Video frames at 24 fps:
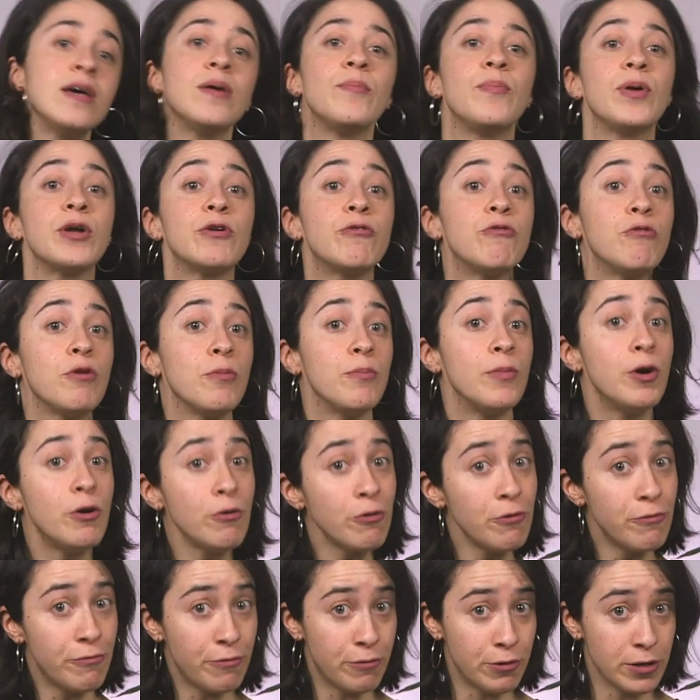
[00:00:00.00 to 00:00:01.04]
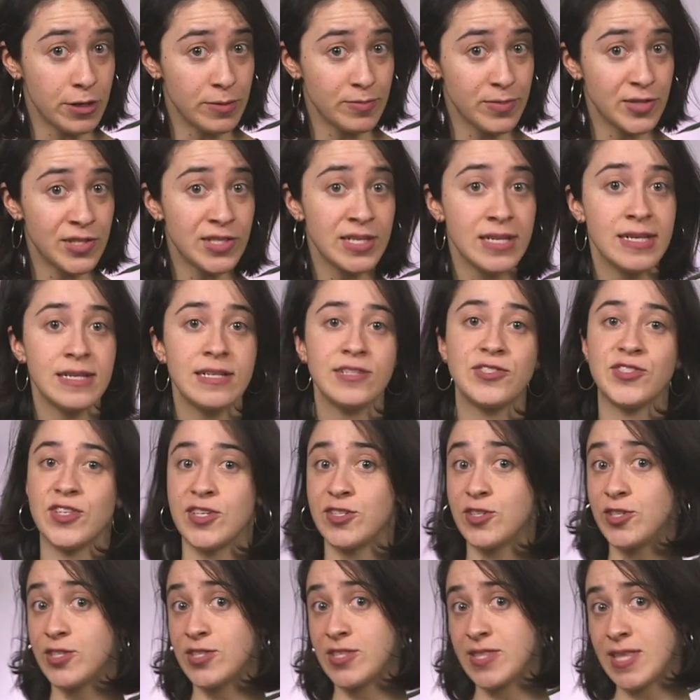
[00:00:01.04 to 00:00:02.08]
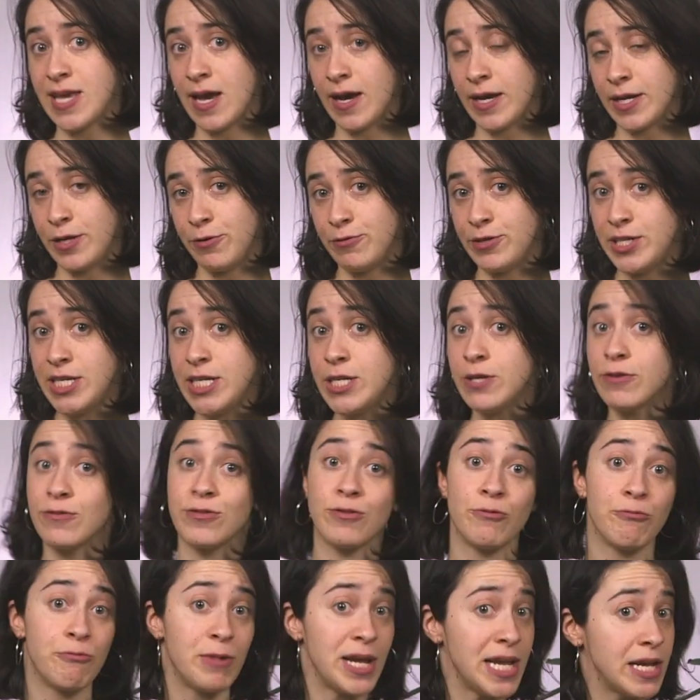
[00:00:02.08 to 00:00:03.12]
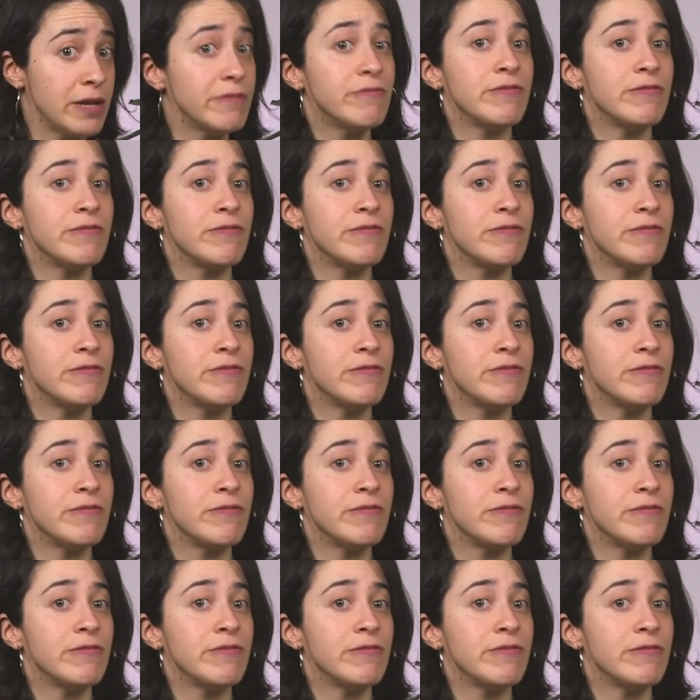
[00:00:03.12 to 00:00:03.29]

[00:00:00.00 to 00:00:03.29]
but hormonal forms, such as the IUD or the ring,